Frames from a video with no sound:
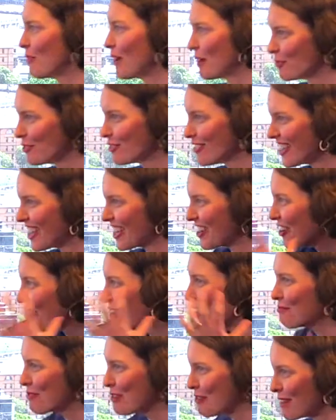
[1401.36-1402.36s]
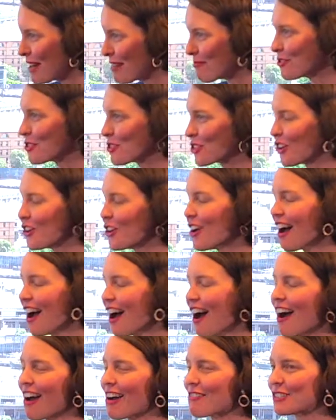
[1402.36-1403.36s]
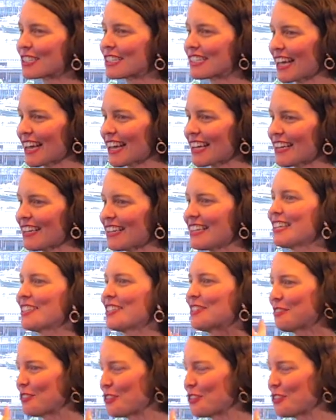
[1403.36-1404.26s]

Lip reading: bubble and our corporate bubble. So I would say, yes, of